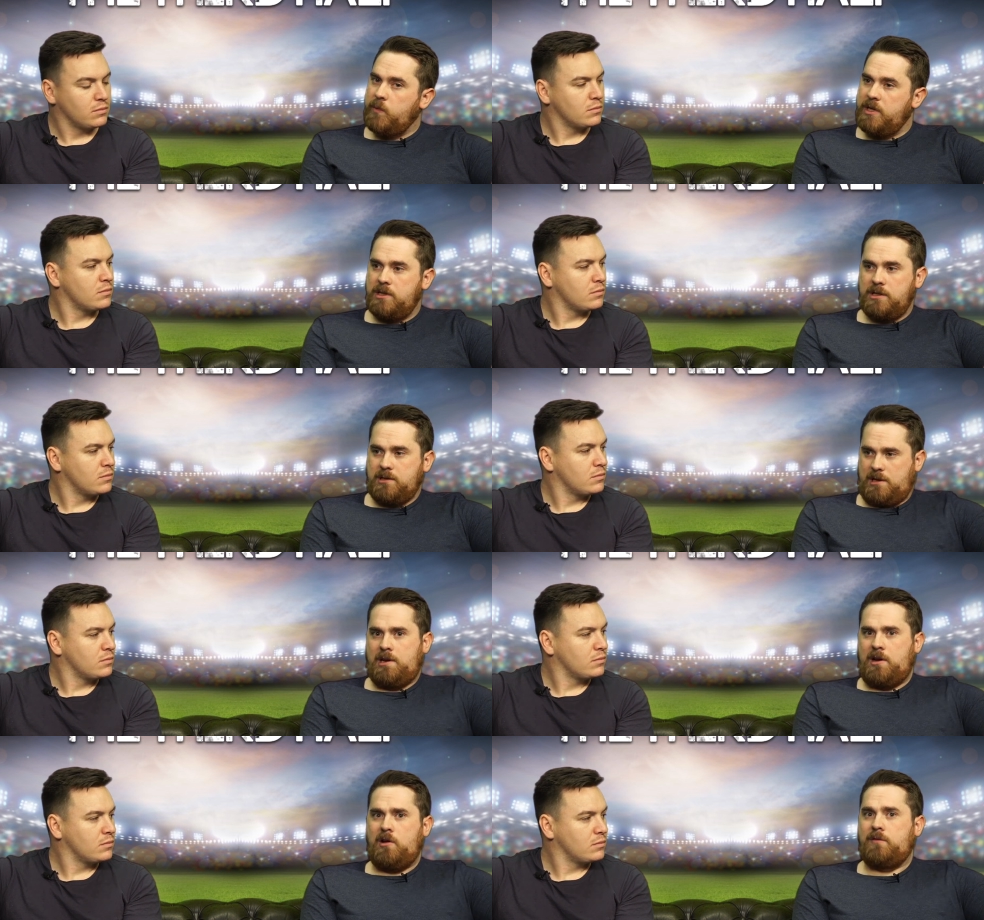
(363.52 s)
Speaker 1: which
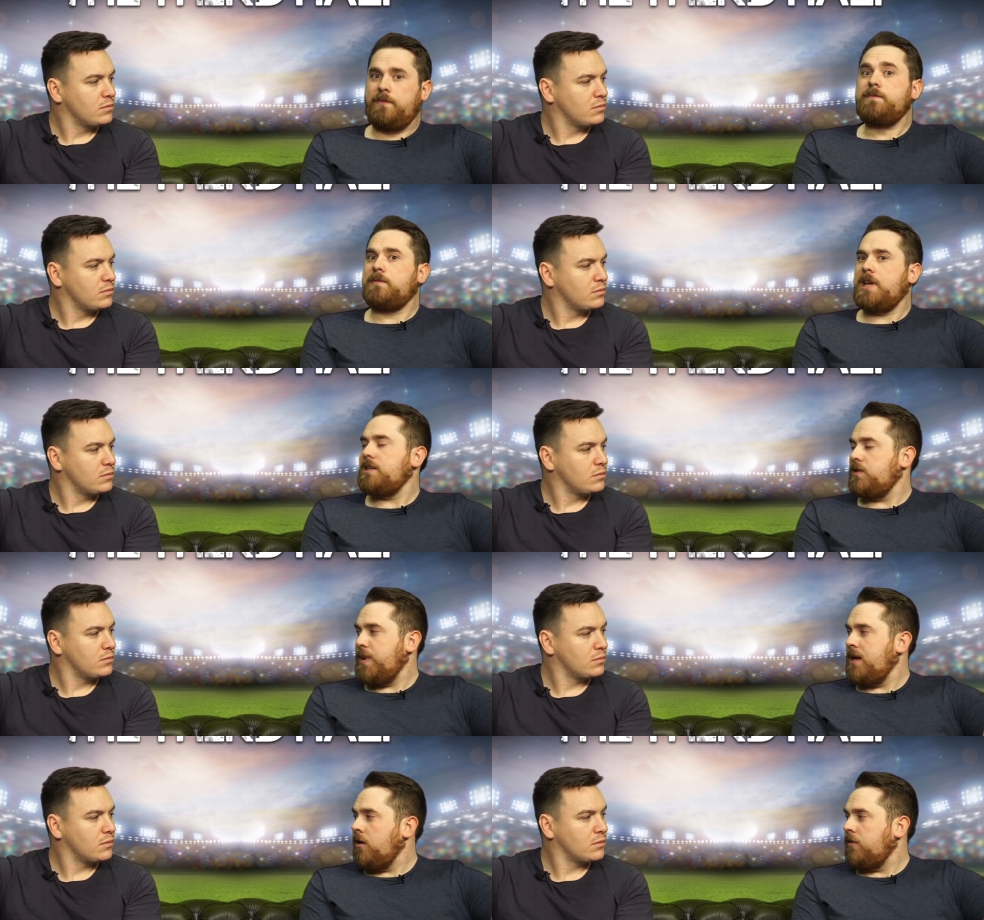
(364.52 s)
in a lot of cases
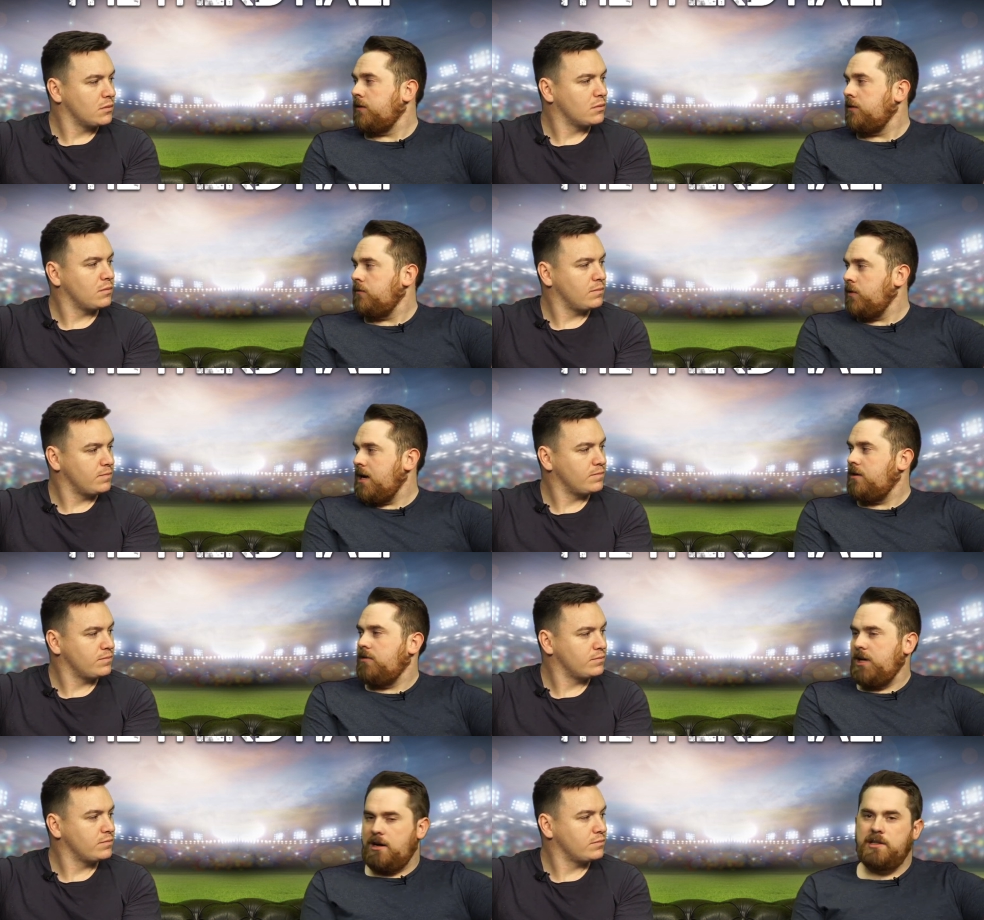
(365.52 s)
paid off, and we had a
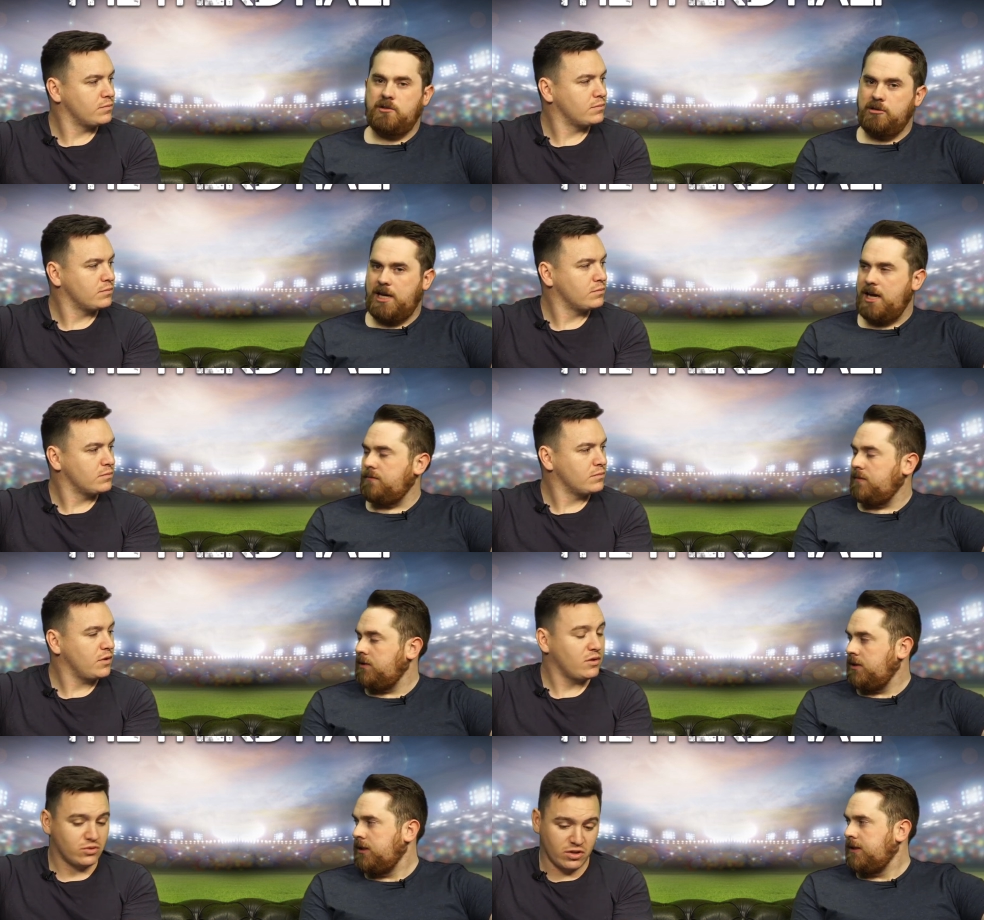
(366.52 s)
really high scoring game.
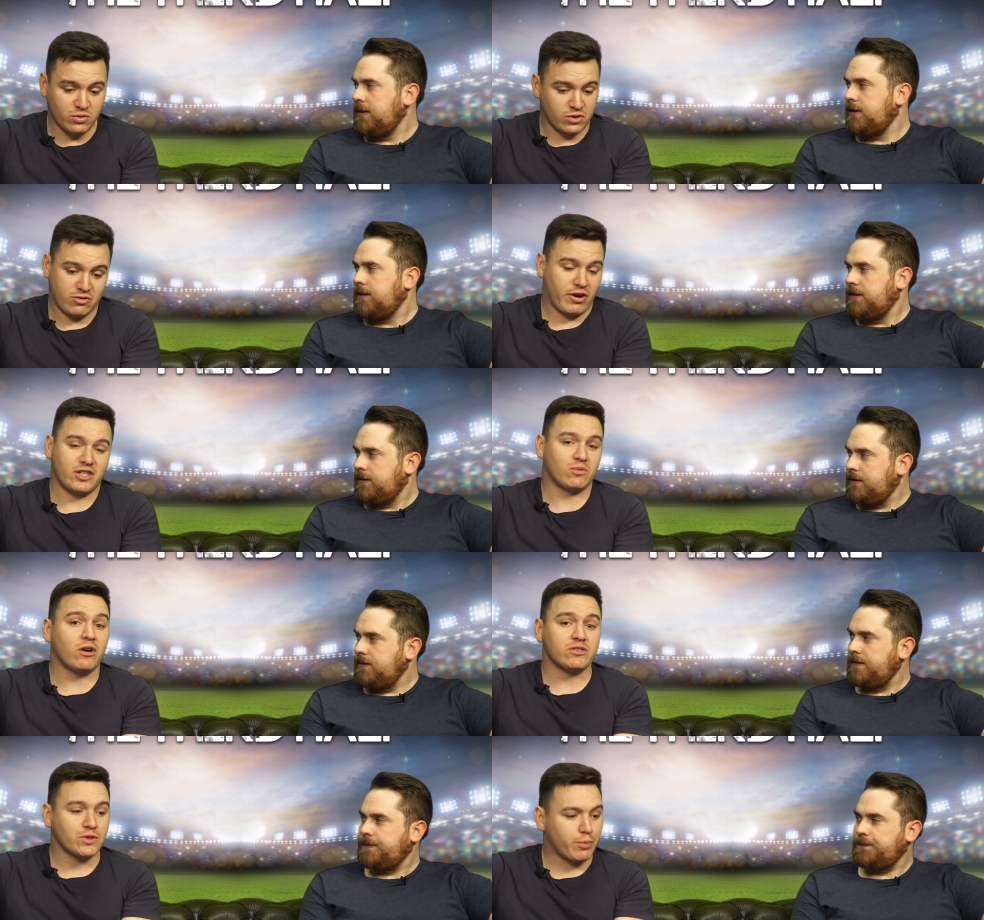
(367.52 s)
Speaker 2: It was it was great to
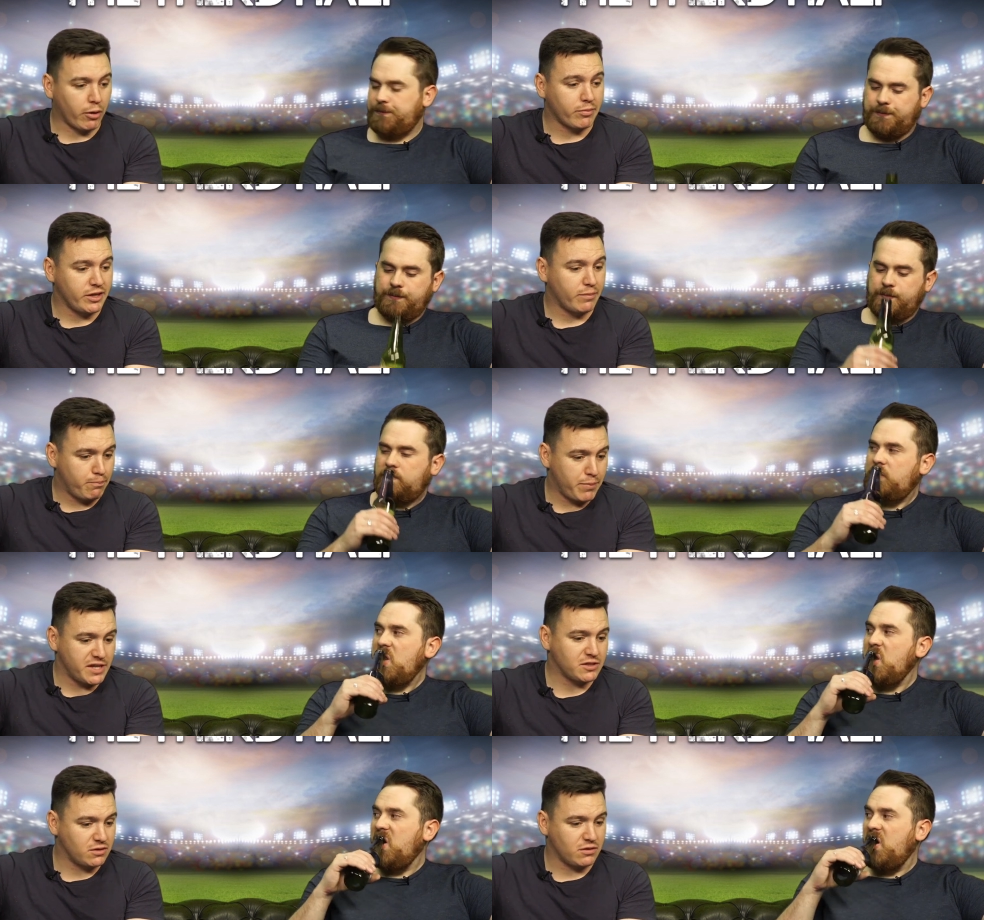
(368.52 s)
watch. It was probably the
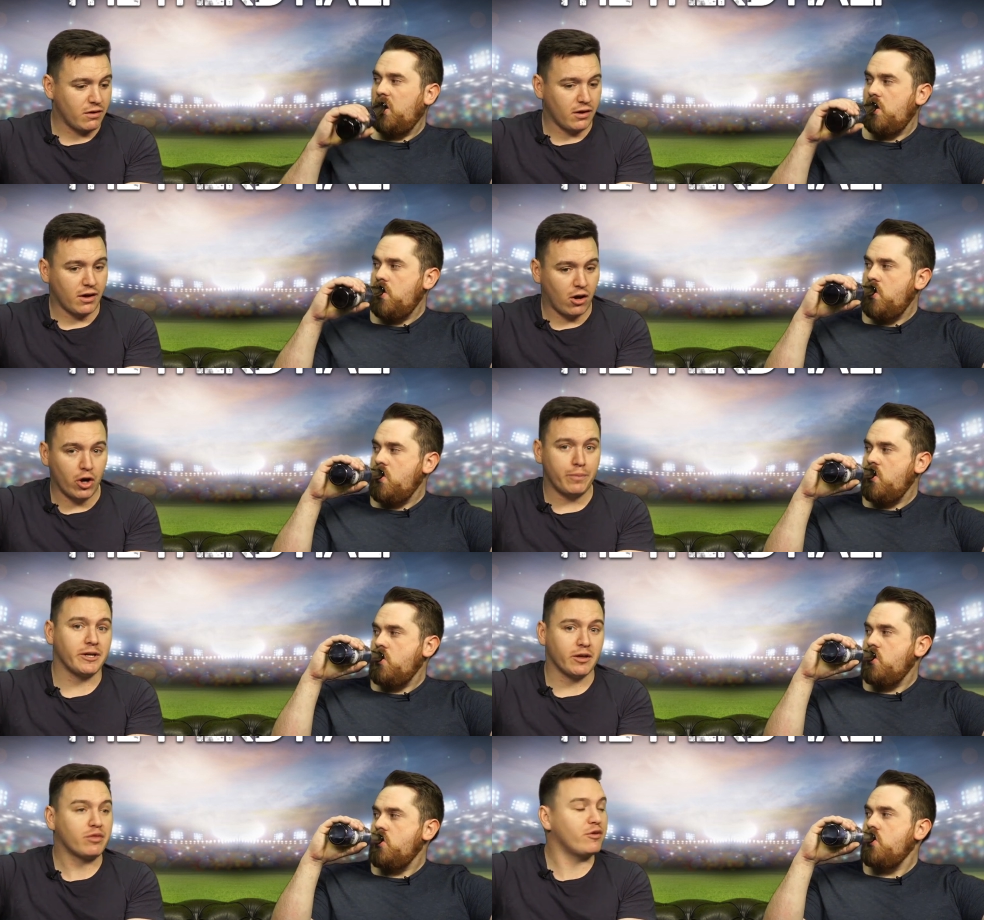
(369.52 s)
best
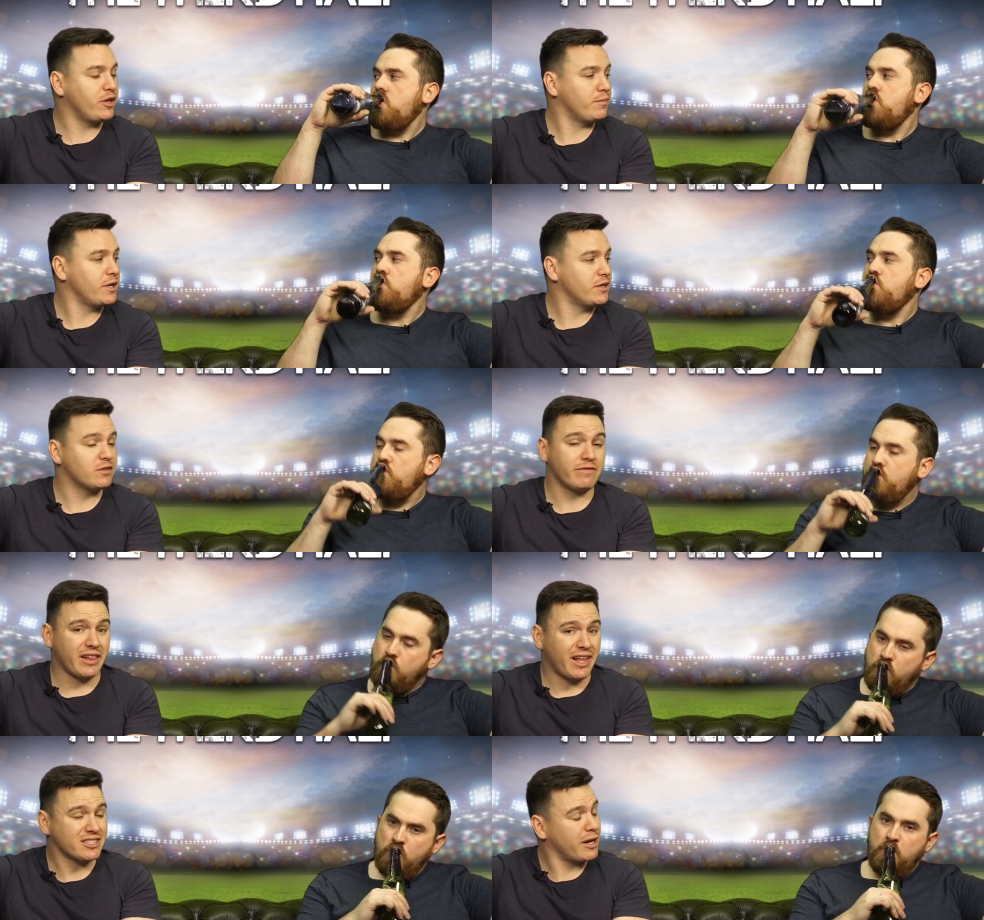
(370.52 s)
opening thirty minutes for the
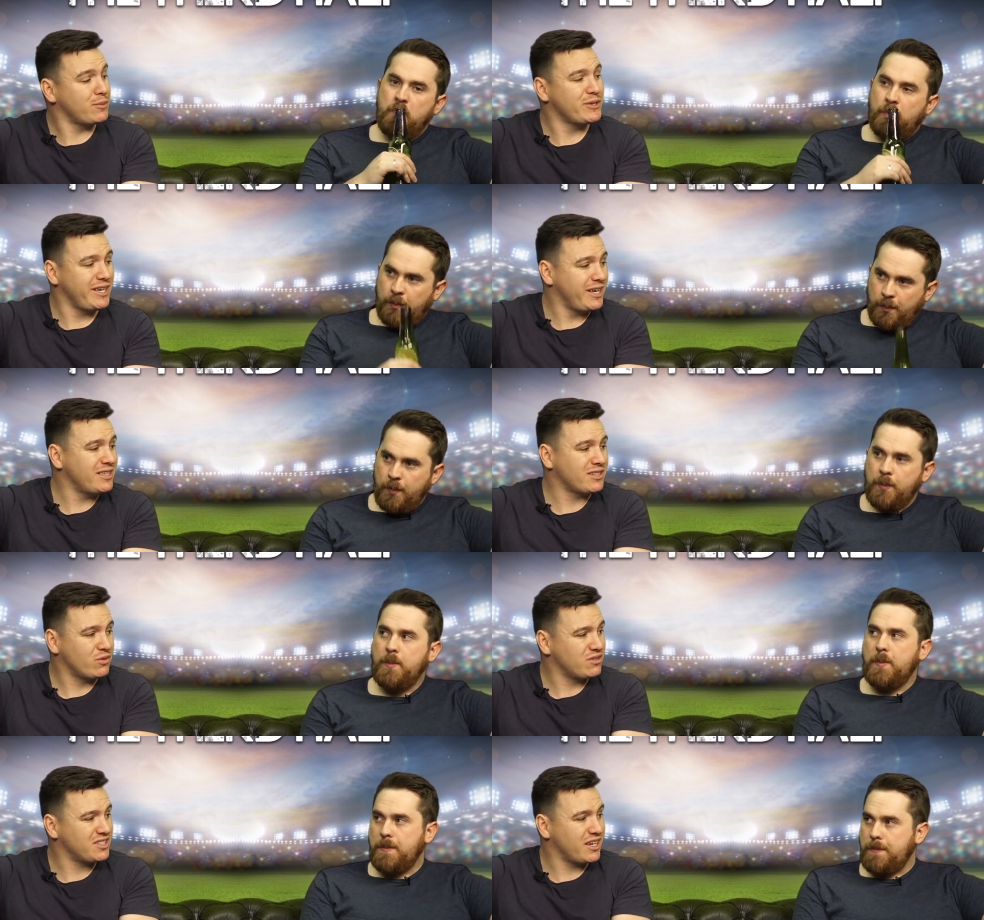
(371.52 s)
last couple of years, I
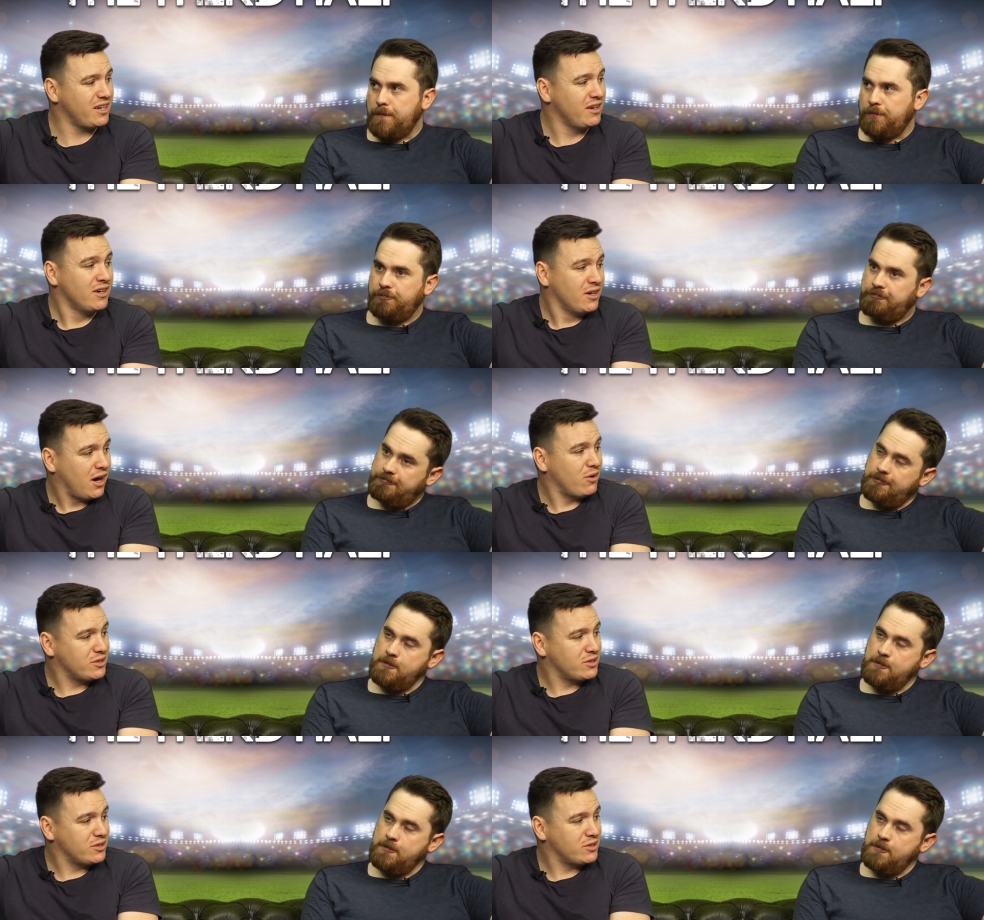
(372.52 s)
would say. I